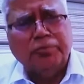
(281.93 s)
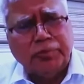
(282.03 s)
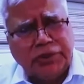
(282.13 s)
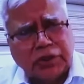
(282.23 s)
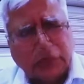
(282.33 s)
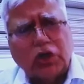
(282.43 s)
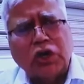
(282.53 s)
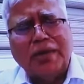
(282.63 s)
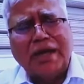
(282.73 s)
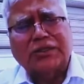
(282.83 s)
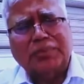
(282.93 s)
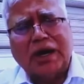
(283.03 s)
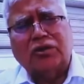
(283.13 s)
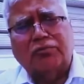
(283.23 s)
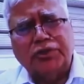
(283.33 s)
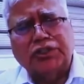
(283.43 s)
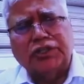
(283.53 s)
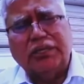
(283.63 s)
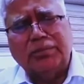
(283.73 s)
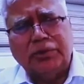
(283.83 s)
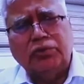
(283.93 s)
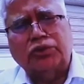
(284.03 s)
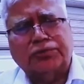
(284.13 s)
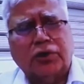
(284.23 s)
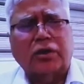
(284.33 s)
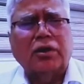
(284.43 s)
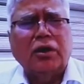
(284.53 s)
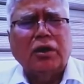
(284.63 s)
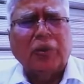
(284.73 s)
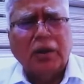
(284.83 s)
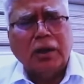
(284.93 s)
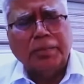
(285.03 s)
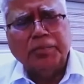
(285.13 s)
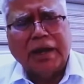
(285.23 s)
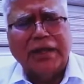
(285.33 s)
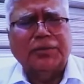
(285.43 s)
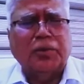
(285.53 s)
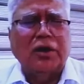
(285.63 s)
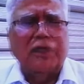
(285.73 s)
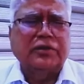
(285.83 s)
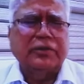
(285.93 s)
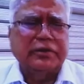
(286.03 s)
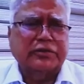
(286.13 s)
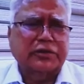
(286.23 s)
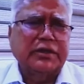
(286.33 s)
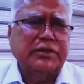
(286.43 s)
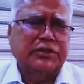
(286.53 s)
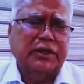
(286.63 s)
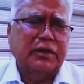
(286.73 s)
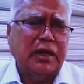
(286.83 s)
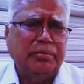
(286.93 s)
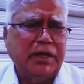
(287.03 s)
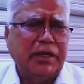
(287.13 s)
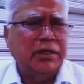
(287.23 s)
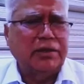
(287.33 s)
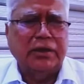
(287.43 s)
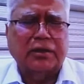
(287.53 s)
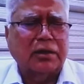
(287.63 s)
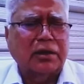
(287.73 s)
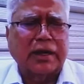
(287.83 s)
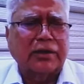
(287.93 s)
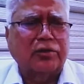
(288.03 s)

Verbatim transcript: the anonymized part of which can be used for uh, health policy research and, and, many other kind of